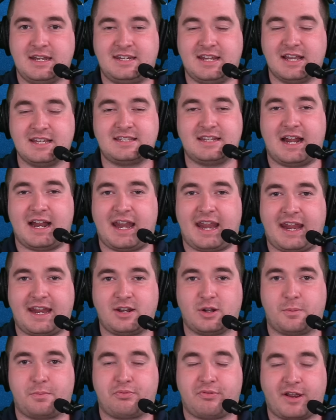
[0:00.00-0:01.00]
does not
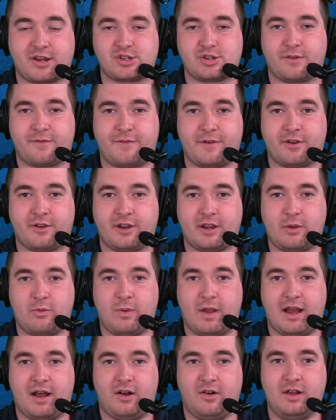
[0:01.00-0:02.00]
handle pressure very
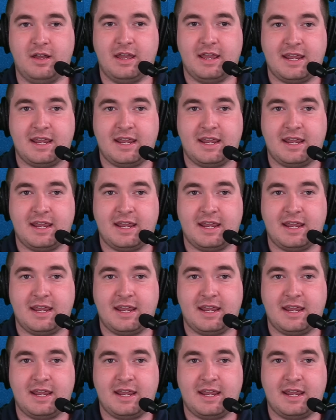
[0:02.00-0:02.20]
well.